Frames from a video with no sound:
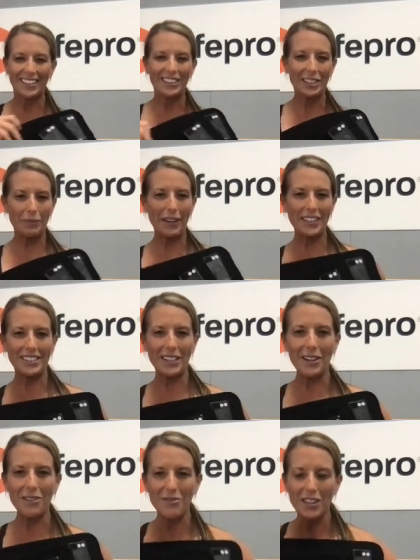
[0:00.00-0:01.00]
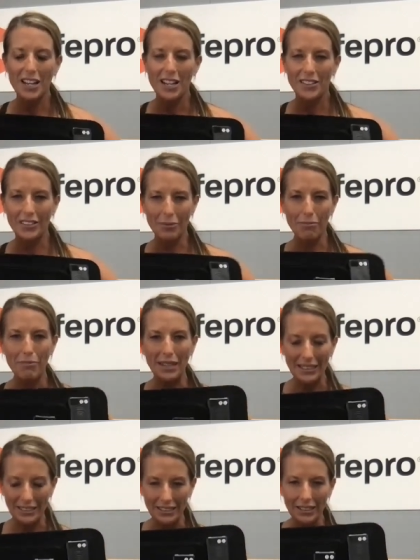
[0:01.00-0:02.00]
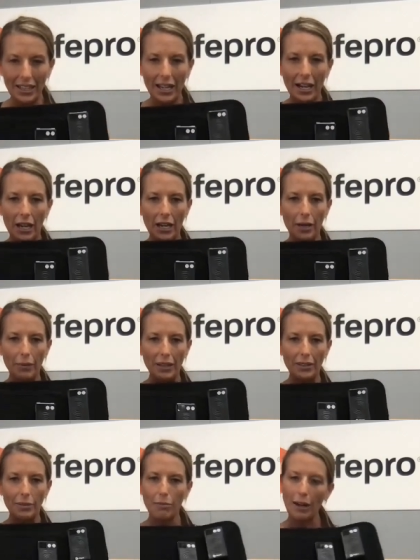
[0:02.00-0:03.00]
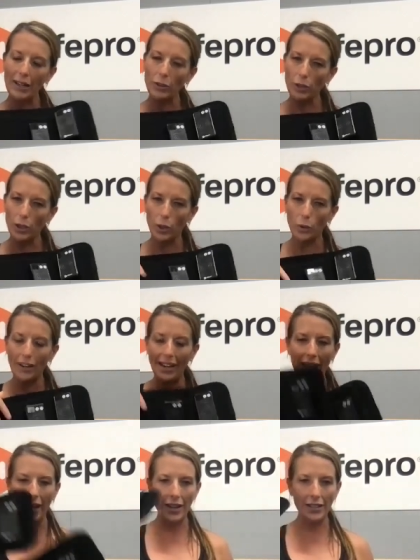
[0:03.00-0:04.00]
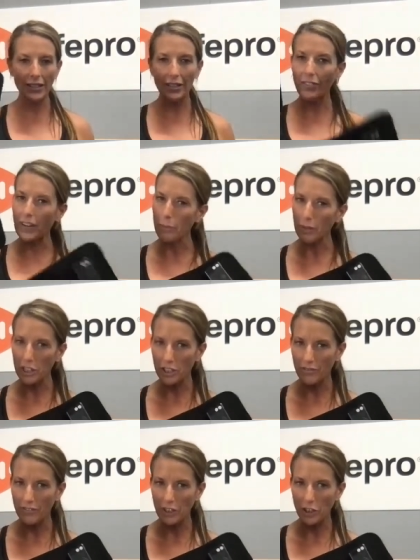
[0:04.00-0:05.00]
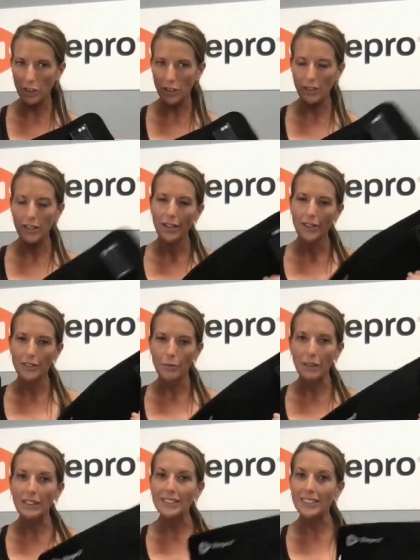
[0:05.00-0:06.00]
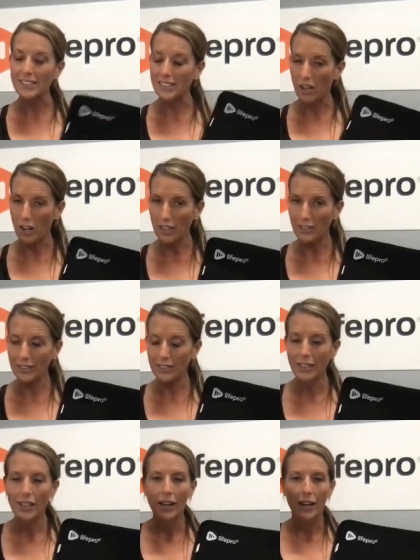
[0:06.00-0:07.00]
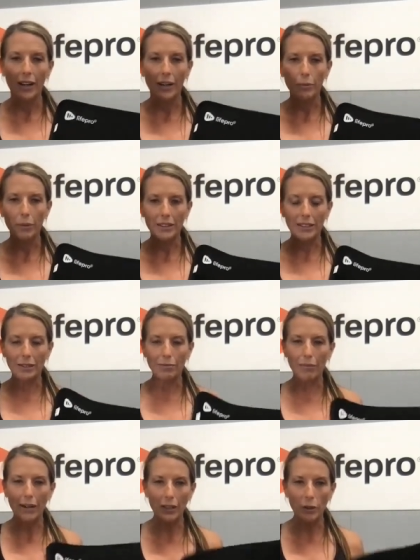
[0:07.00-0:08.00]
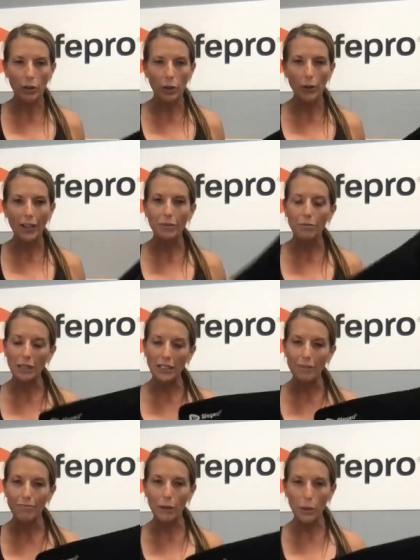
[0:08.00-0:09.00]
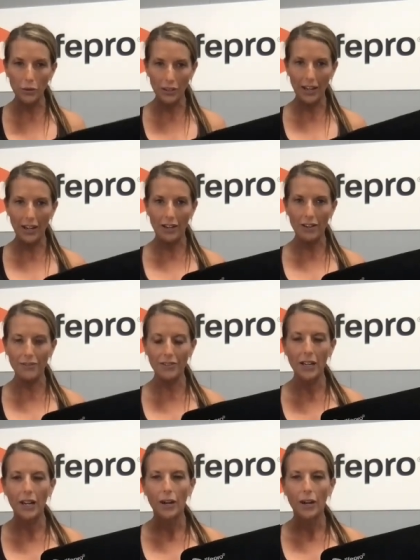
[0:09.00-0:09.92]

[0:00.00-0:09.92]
the space of the Mini, and the Micro has a vibration feature. The Mini does not, but the Micro and Mini both have